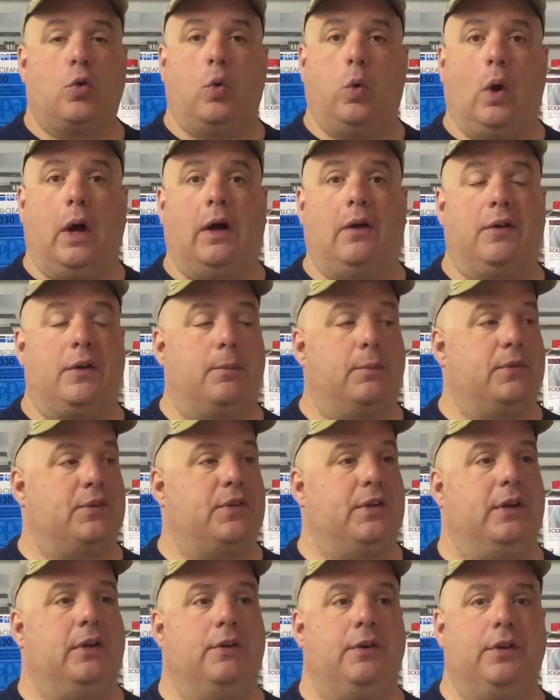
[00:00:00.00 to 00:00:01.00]
Quality
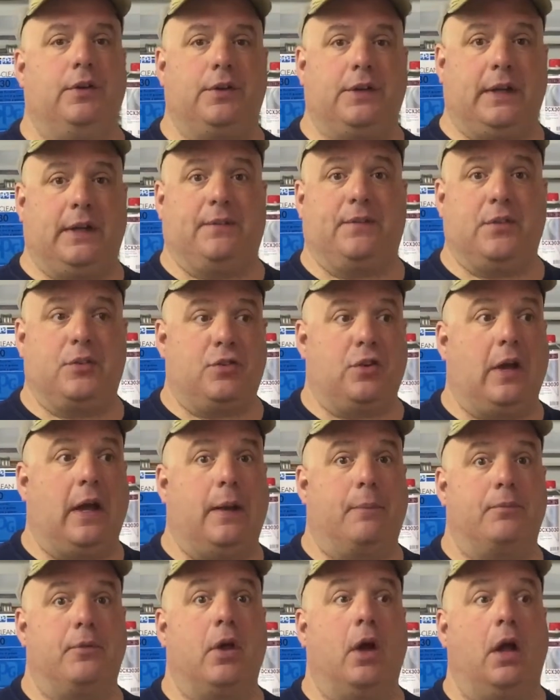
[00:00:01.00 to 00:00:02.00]
material and get the
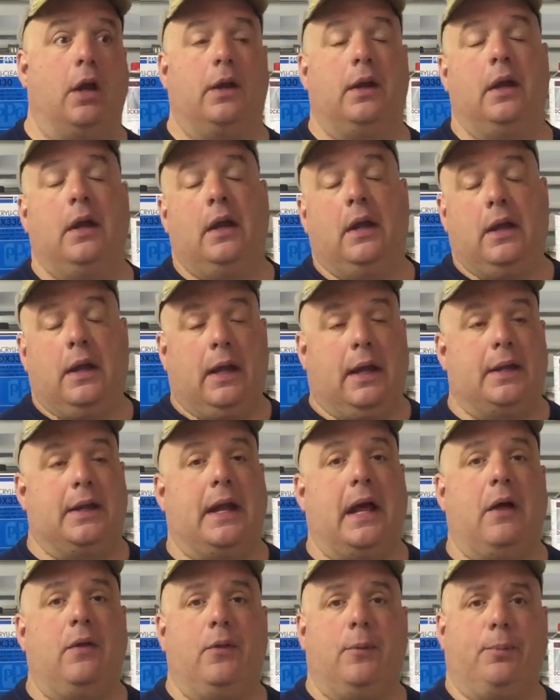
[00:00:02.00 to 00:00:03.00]
job done. And
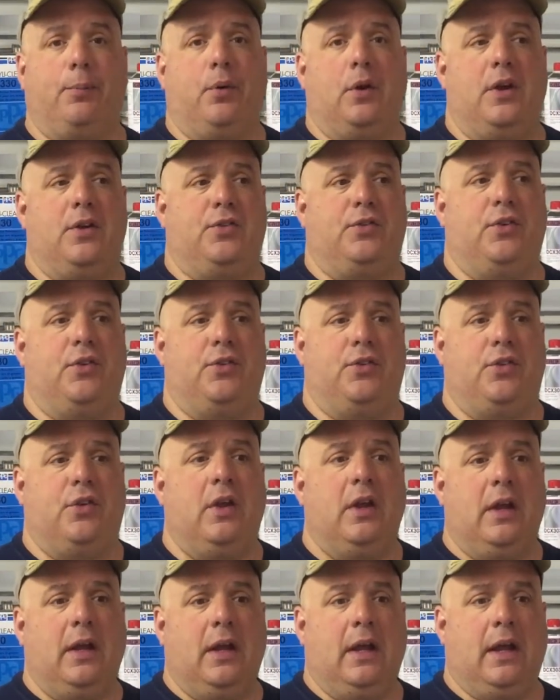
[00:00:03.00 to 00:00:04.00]
now the prices
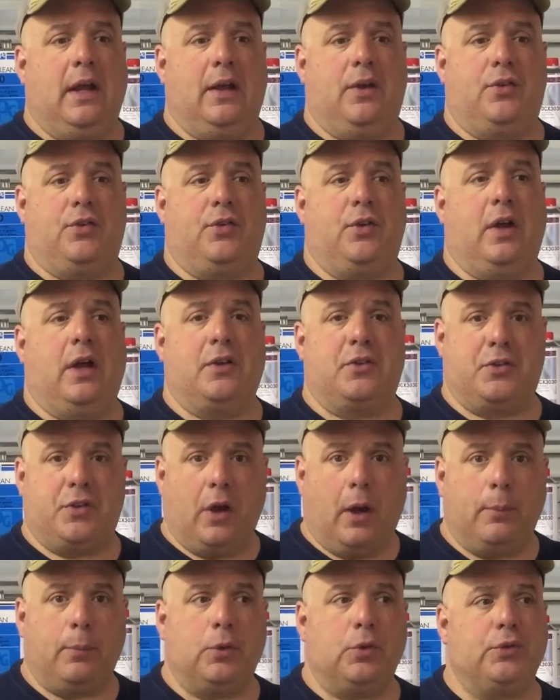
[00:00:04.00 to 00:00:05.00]
has
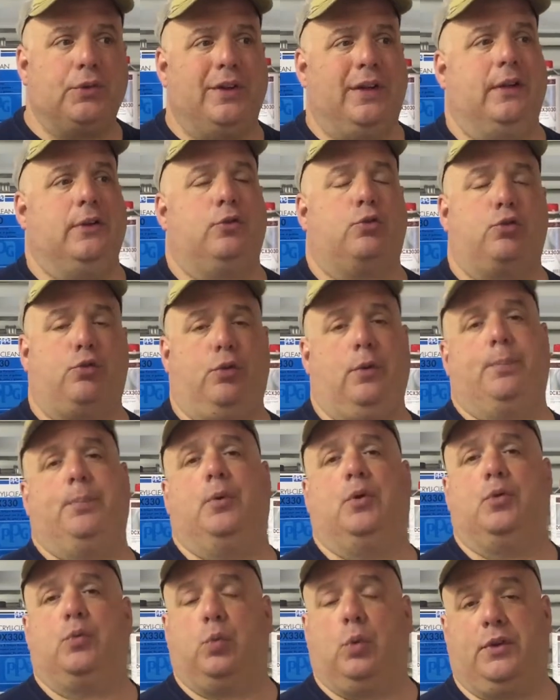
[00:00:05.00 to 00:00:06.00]
doubled and
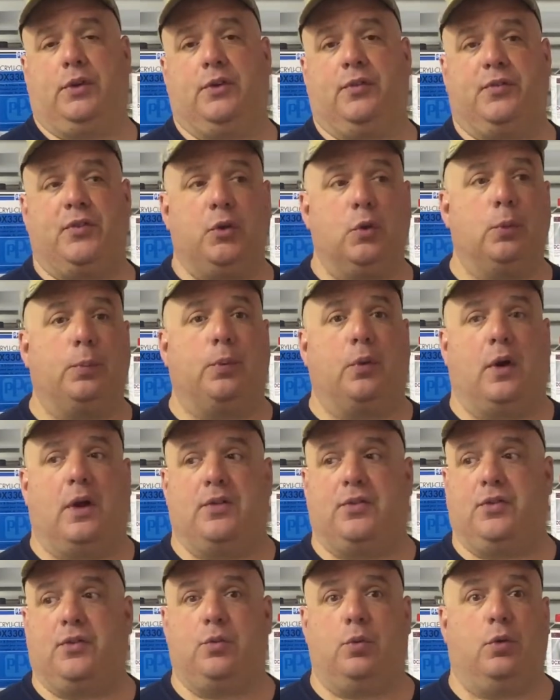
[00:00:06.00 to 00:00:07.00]
tripled with the fuel
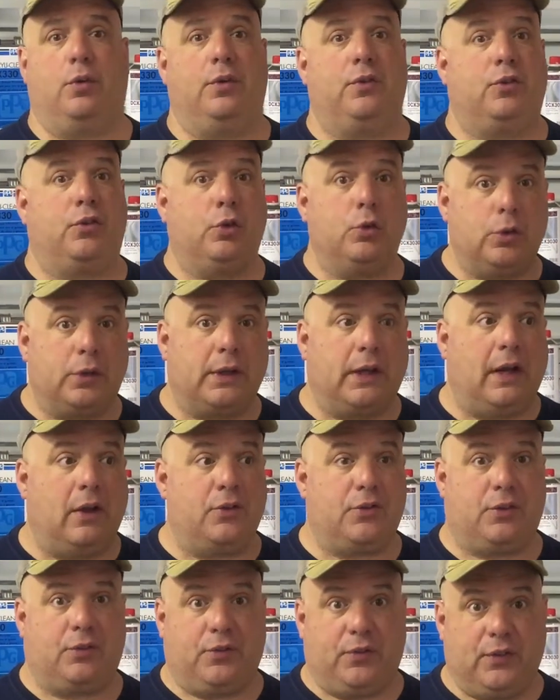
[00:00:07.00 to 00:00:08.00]
prices. We're in
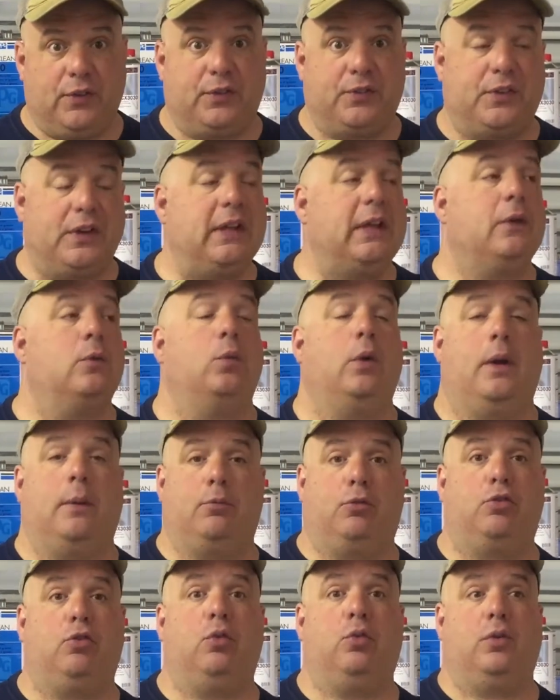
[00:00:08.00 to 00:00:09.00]
2015 when
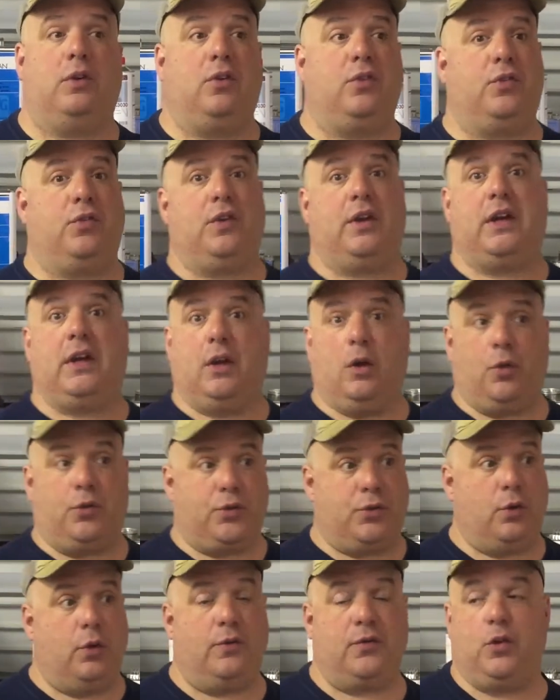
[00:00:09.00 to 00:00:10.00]
I'm shooting this video,
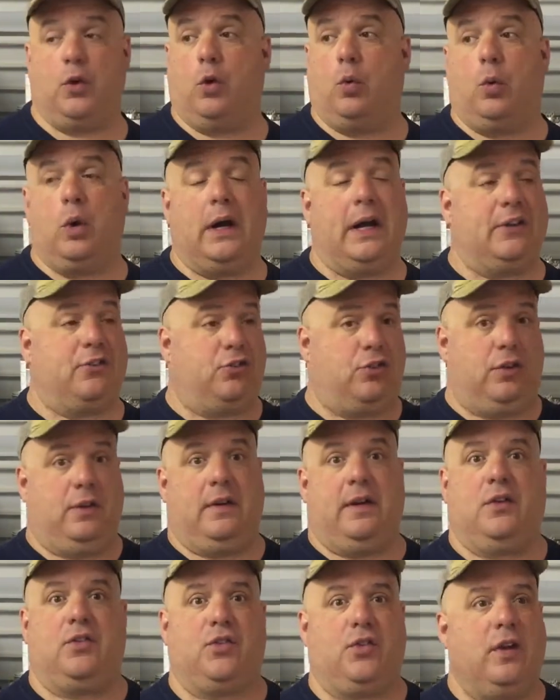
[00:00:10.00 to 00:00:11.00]
so if you're watching
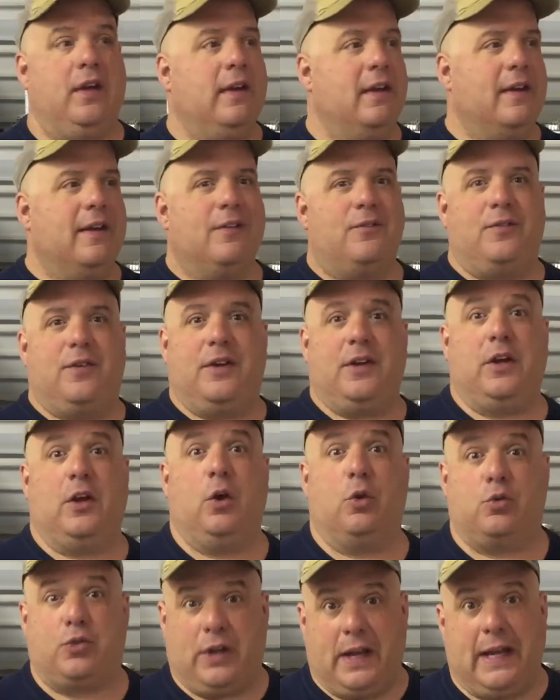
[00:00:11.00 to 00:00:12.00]
this
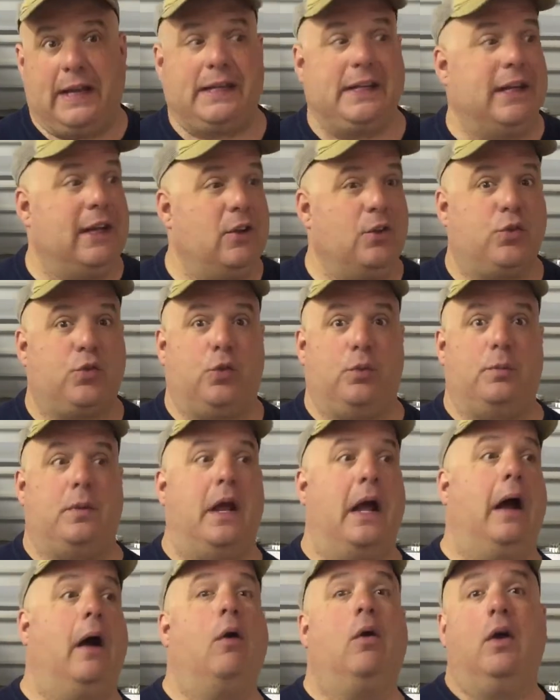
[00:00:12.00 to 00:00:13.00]
video 10 years from
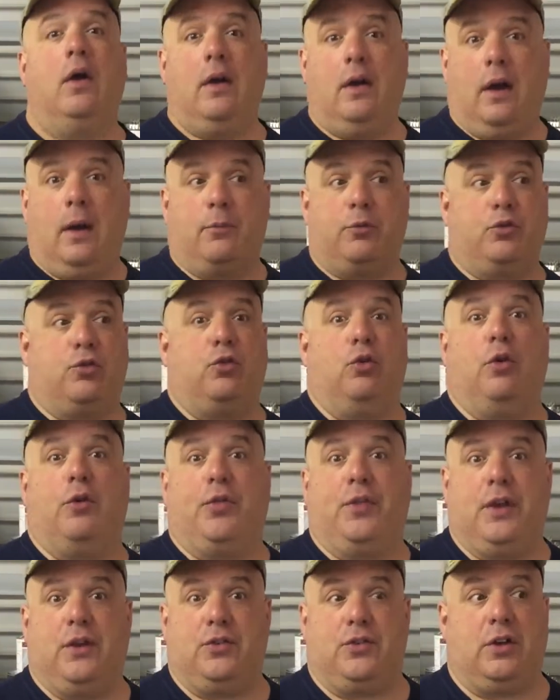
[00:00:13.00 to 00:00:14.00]
now, I'm sure
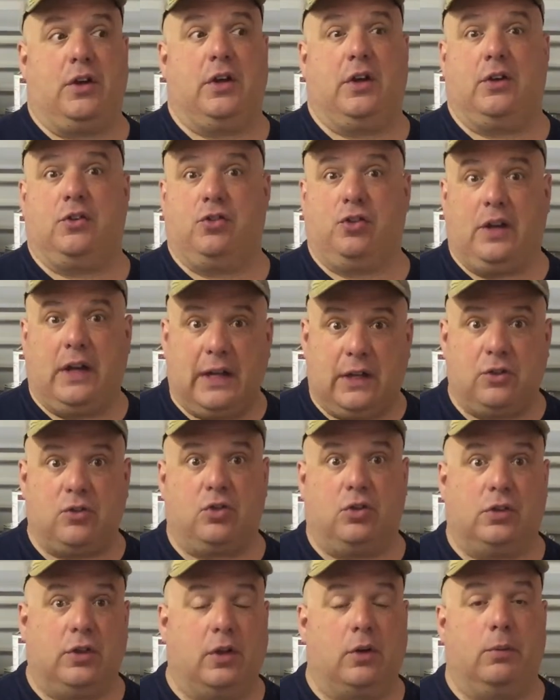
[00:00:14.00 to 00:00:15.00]
things are going to change
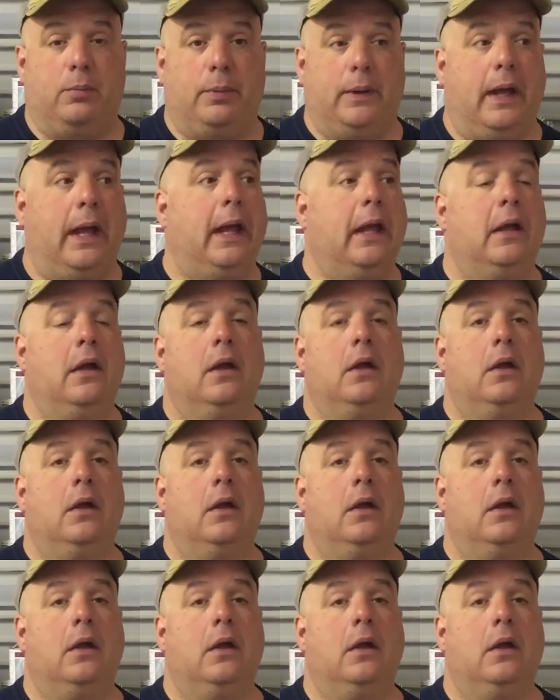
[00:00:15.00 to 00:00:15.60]
a little bit.